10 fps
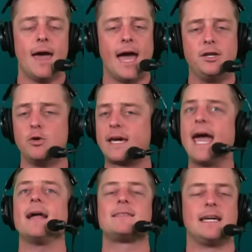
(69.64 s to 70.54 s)
And you
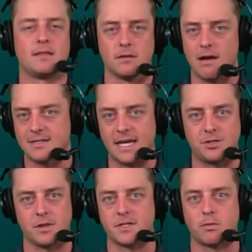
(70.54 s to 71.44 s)
can't take the Los
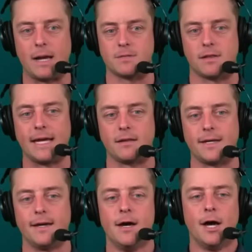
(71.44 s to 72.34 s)
Angeles Rams
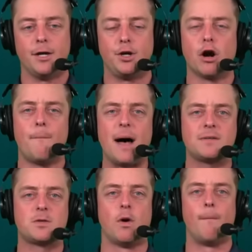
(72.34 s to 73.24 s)
lightly. You're about
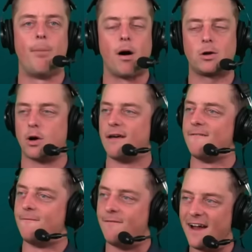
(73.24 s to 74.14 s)
to embark on a
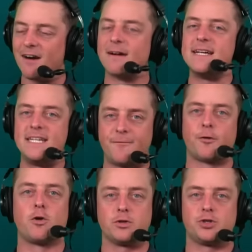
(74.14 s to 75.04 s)
very
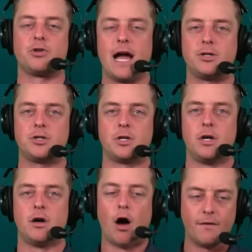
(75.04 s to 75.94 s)
difficult stretch
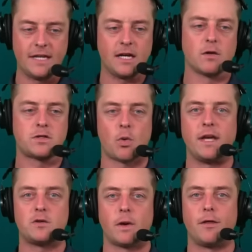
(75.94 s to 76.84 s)
on the Eagles'
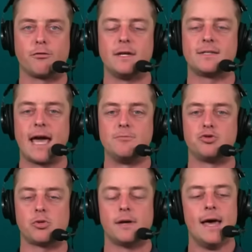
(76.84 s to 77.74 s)
2023
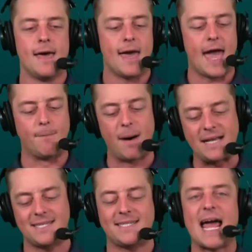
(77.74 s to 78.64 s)
schedule. And by
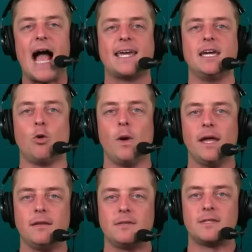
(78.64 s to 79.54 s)
stacking
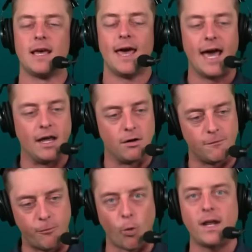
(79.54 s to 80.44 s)
wins and
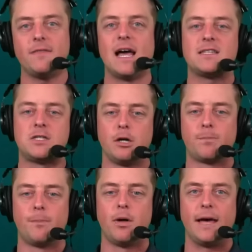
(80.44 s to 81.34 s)
avoiding that
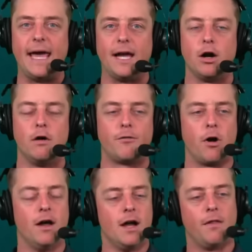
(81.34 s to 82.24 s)
Super Bowl
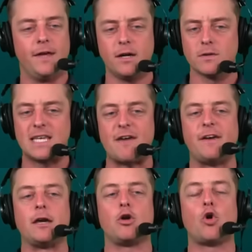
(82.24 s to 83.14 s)
hangover, the Eagles have
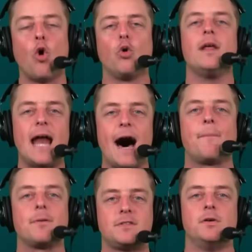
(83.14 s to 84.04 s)
a golden
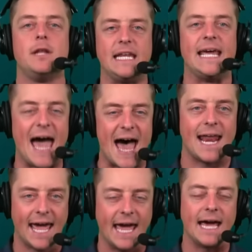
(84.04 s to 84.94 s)
opportunity
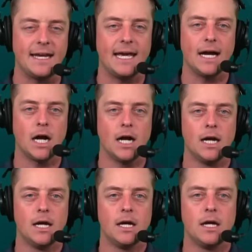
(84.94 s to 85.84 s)
at hand here
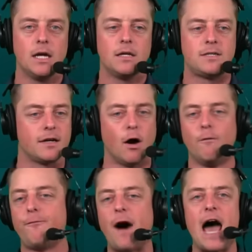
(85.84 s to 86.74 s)
to go
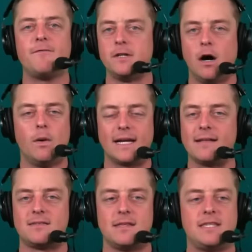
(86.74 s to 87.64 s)
5-0
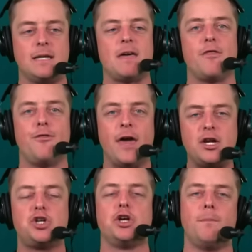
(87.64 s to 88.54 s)
against the team that they
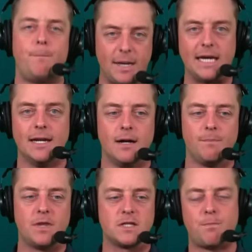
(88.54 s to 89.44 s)
should beat
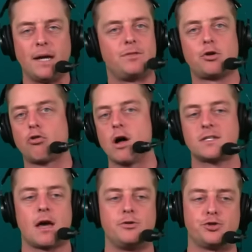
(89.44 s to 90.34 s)
despite the
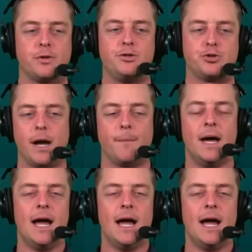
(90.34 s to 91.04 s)
cross-country trip.